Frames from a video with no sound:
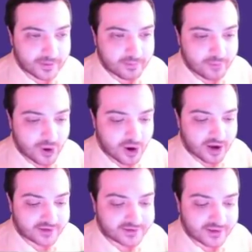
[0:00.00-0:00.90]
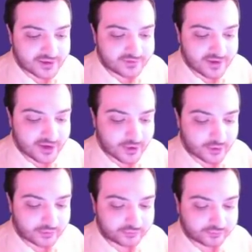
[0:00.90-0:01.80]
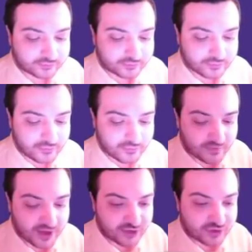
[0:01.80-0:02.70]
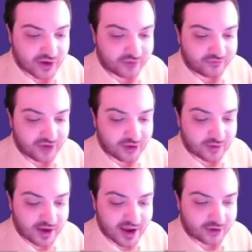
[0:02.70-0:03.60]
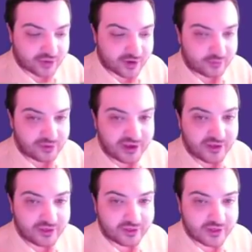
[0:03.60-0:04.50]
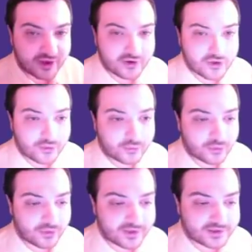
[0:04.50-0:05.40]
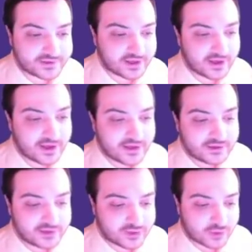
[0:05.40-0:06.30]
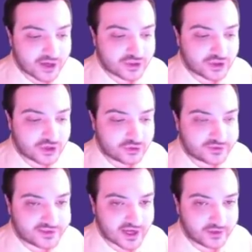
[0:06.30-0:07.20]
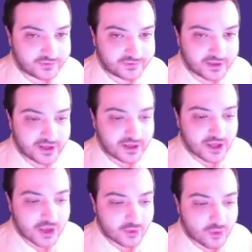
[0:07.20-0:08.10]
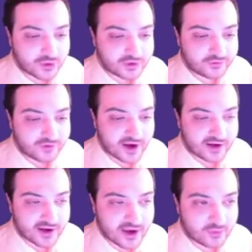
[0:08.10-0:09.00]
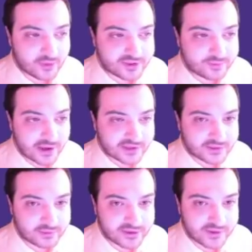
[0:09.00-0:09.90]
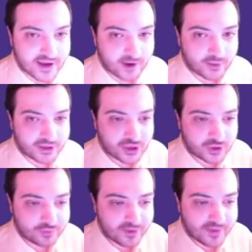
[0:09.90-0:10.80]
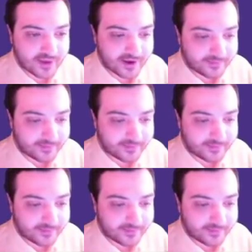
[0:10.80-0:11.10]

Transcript: pause this video and try to figure it out. Try to really think through this situation yourself in order to find out what's possibly there, what could be there.